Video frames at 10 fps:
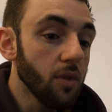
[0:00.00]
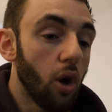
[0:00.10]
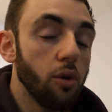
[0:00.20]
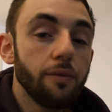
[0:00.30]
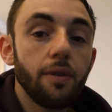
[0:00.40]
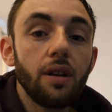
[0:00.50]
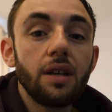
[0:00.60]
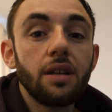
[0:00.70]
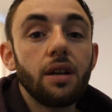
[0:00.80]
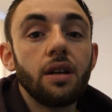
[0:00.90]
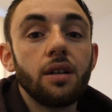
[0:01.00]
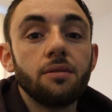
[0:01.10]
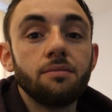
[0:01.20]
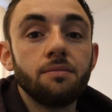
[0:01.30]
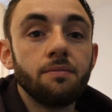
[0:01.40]
hopefully
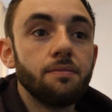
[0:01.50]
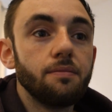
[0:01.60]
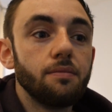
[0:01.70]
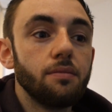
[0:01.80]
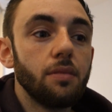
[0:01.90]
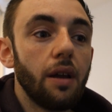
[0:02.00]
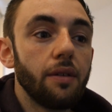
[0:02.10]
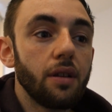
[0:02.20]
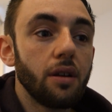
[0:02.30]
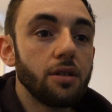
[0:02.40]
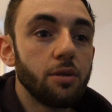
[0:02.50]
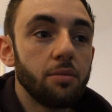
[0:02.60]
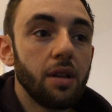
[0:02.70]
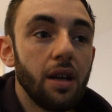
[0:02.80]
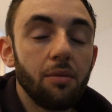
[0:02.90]
everything goes
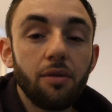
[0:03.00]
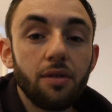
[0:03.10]
swimmily. I'm